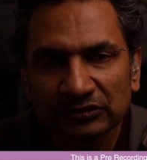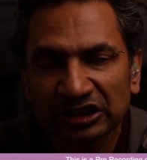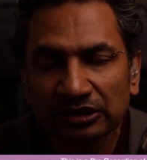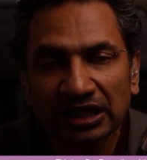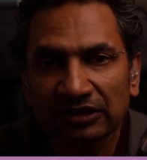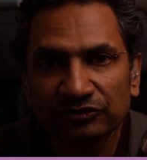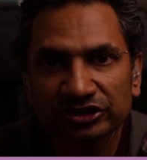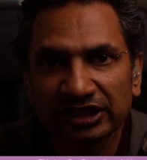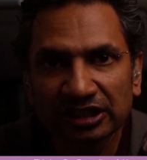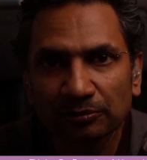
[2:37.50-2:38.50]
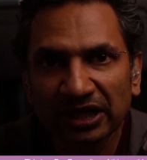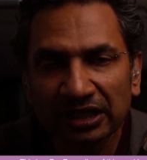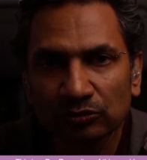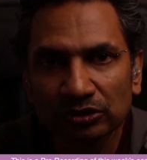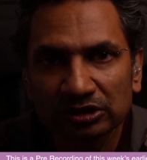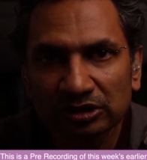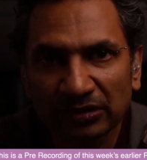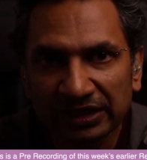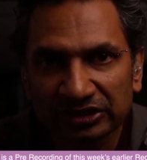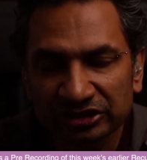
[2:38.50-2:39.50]
You don't have to take my word or
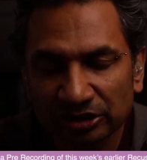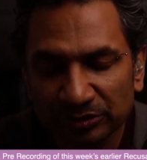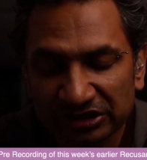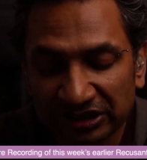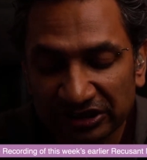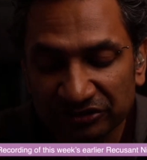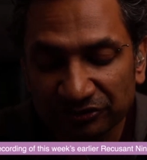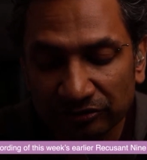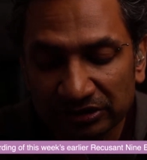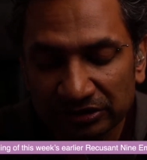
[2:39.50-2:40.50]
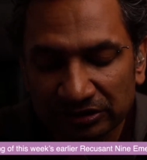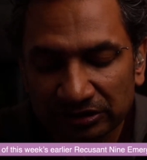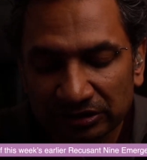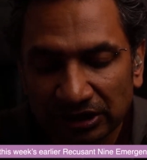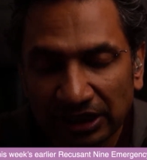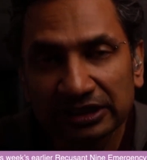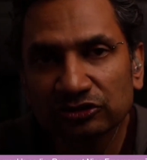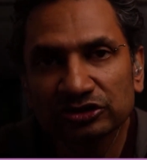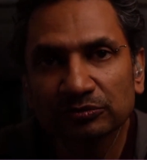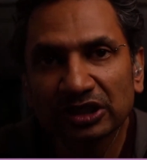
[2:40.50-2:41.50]
my interpretation for it, and it
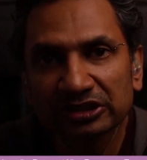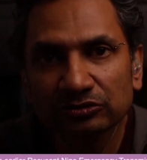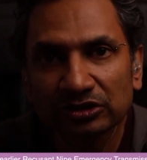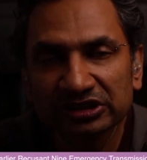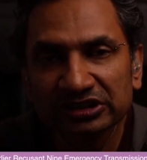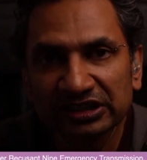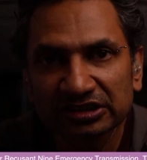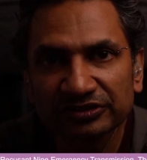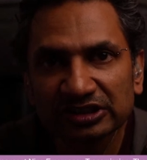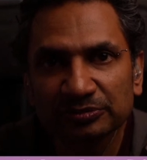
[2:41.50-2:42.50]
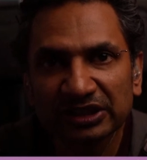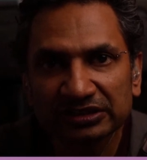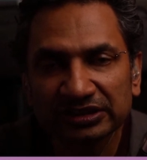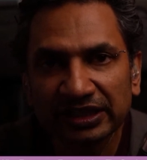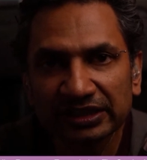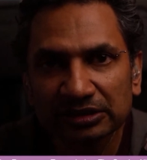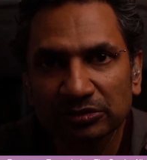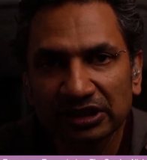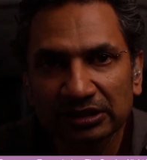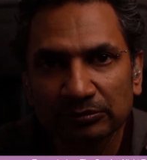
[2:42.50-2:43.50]
doesn't matter what Detective Inspector Kenny
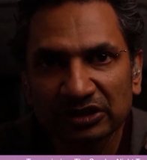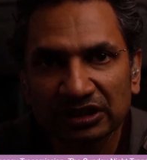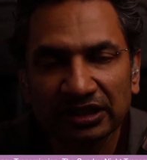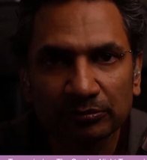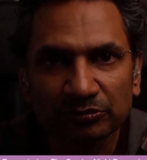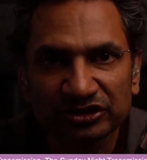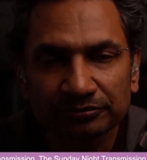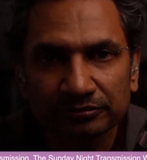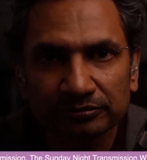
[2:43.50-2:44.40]
Blaine claims.